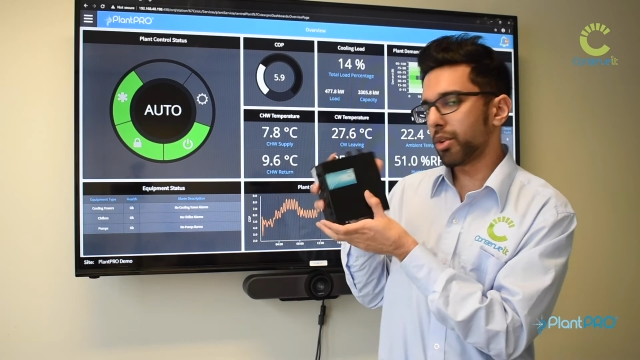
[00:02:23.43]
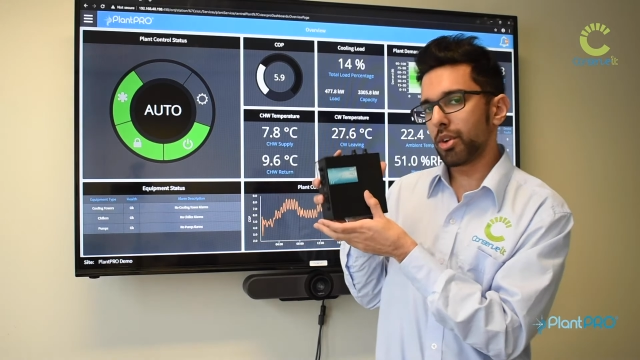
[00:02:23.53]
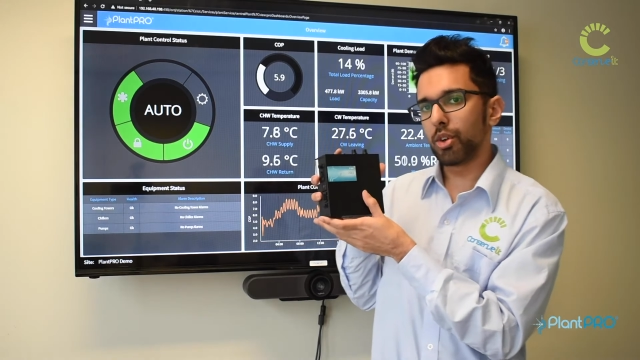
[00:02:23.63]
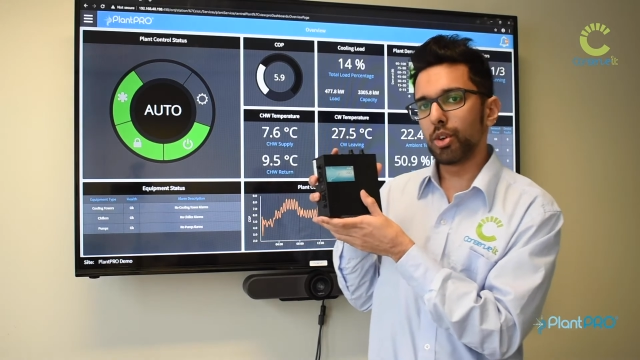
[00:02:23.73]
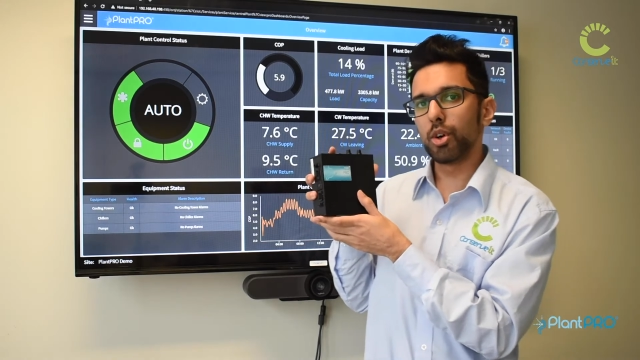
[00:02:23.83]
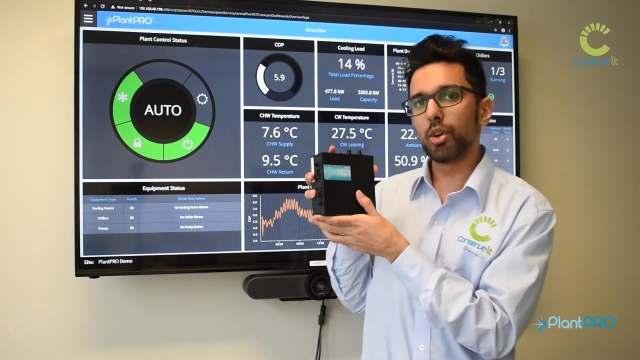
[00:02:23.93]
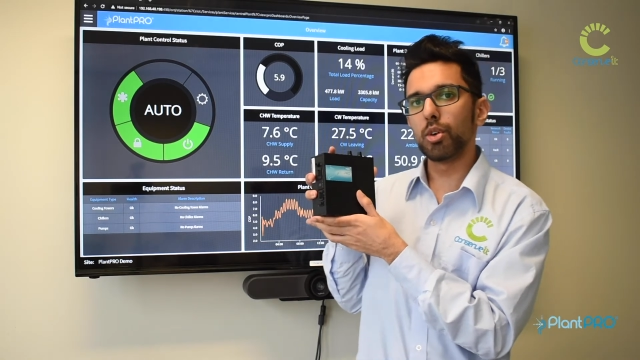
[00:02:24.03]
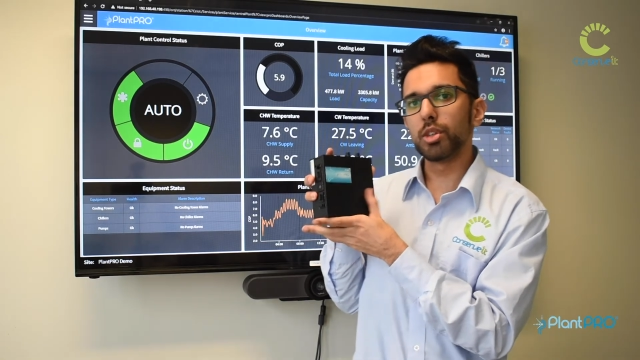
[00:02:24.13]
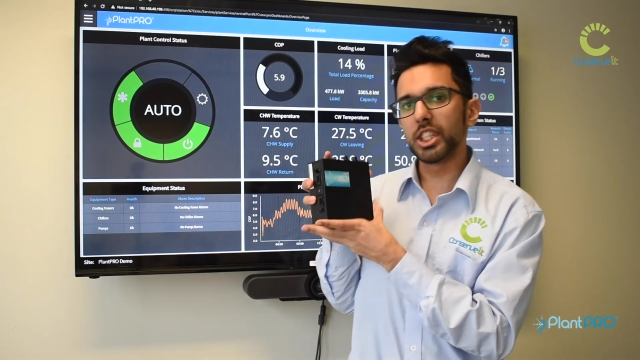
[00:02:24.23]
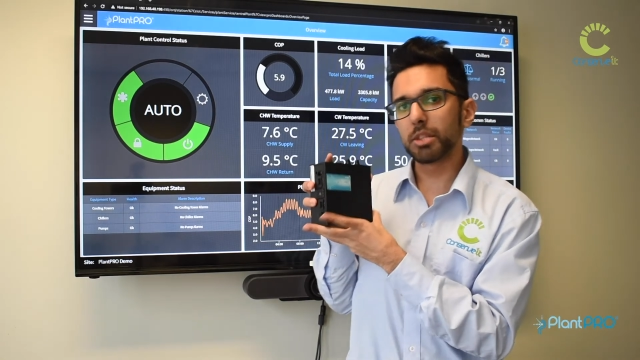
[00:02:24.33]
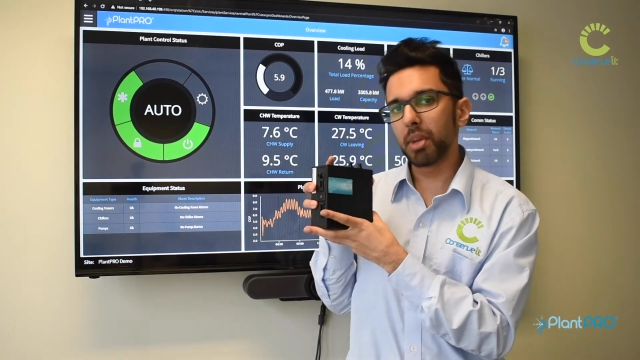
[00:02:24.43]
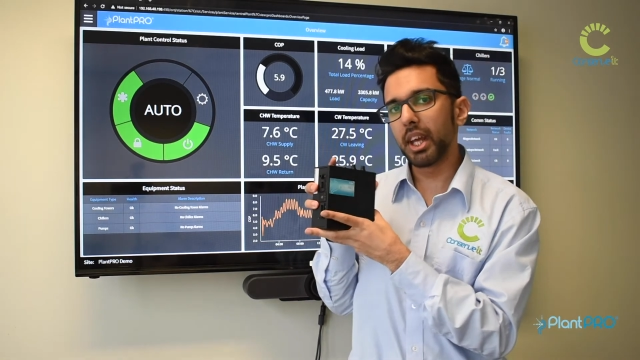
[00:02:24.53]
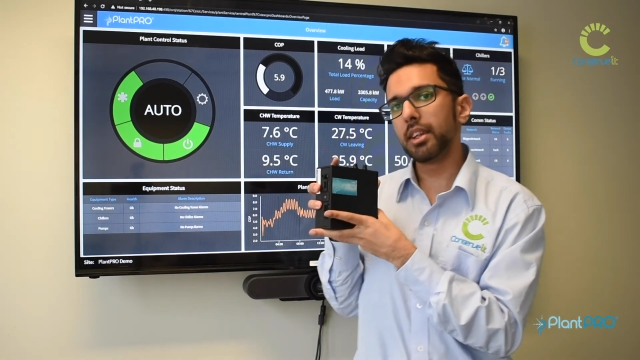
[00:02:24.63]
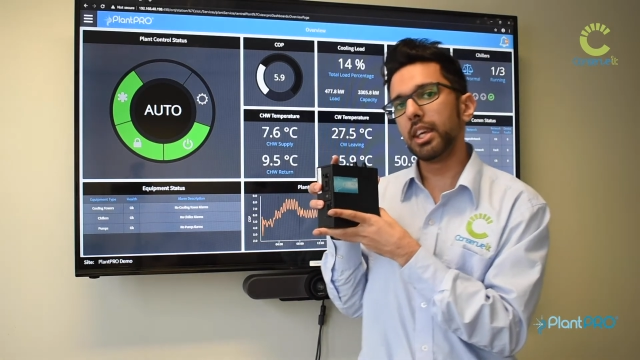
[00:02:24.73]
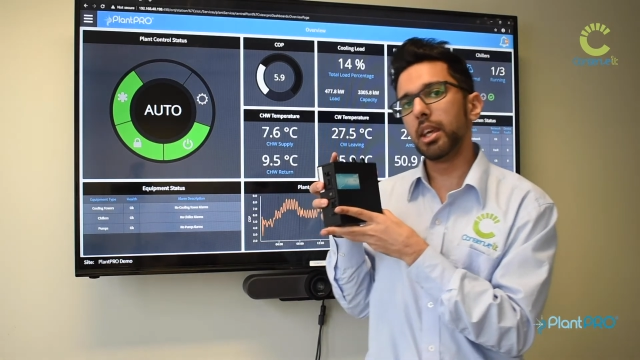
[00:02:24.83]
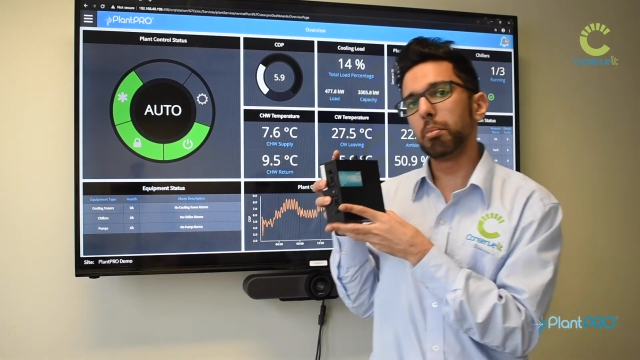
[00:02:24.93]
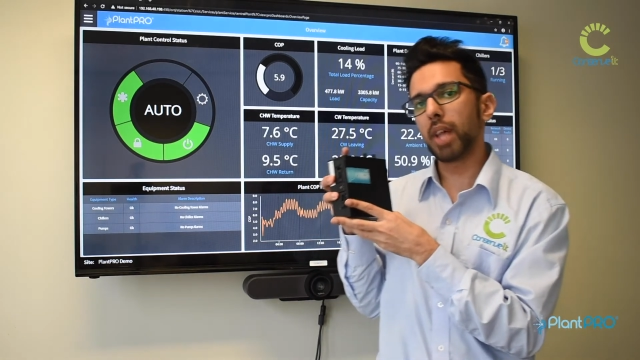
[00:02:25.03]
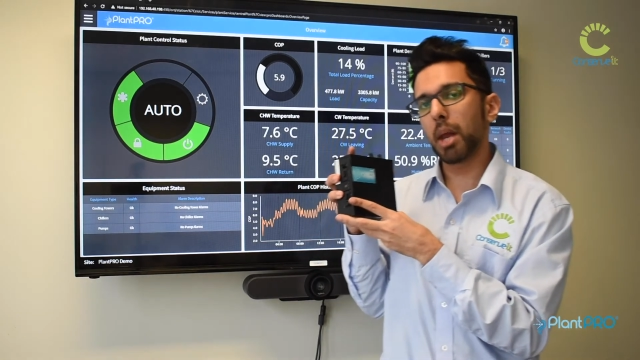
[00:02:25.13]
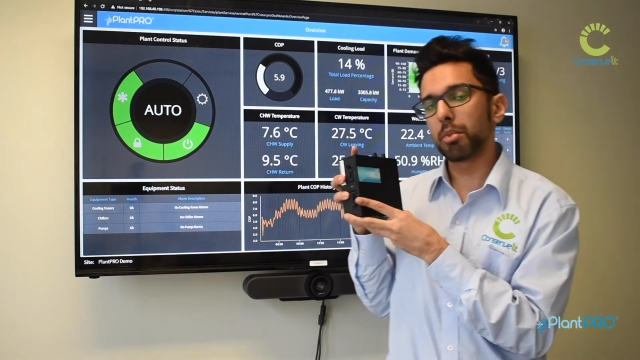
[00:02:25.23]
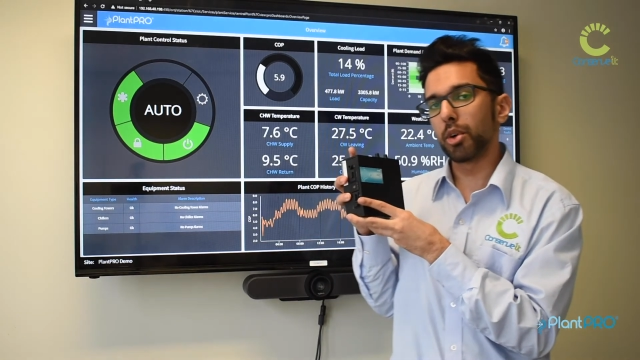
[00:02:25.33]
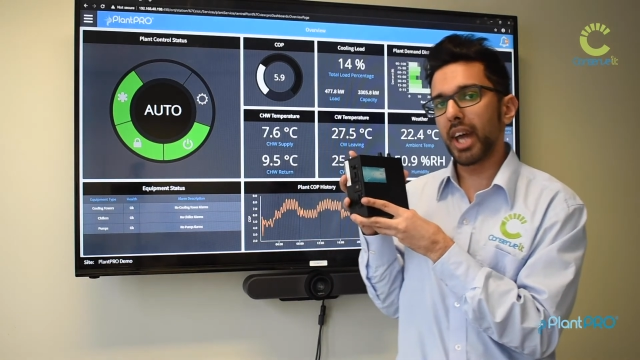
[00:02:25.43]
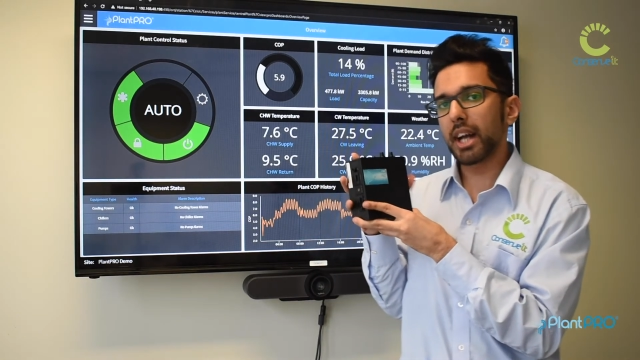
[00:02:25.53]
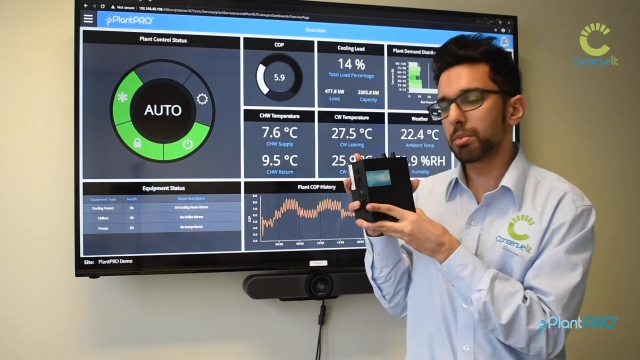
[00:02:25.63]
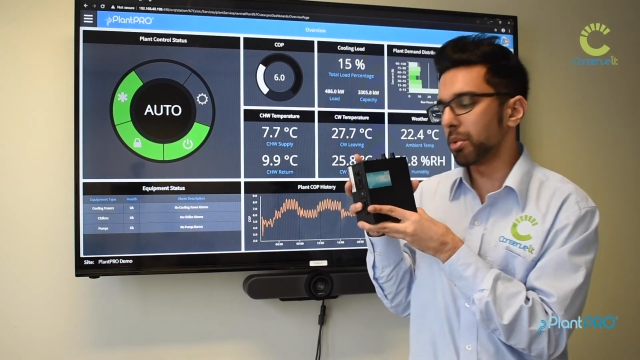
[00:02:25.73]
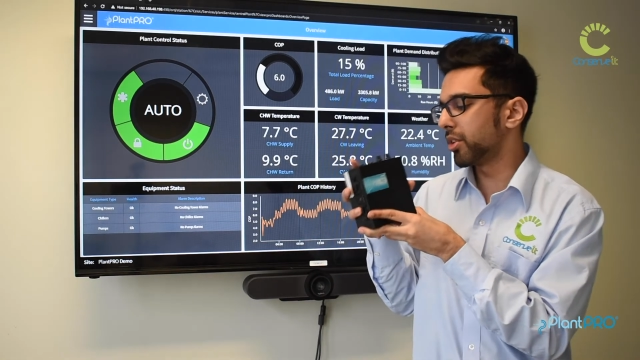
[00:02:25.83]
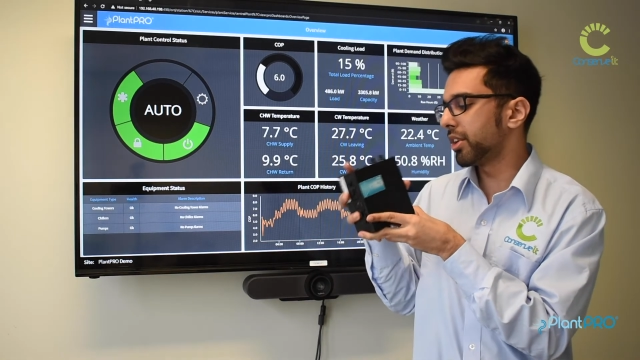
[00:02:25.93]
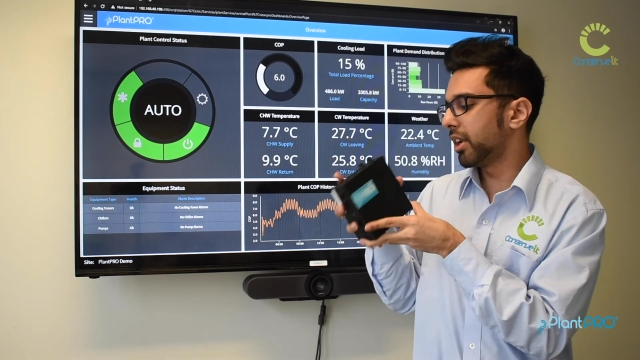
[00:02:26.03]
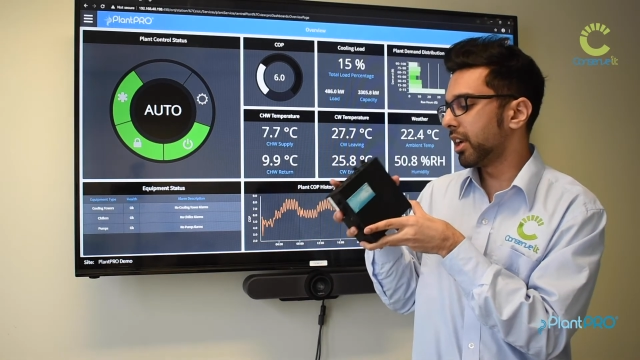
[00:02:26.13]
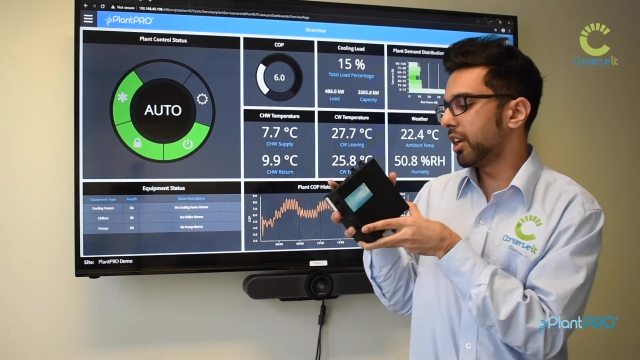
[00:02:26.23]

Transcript: to display the PlantPRO dashboard,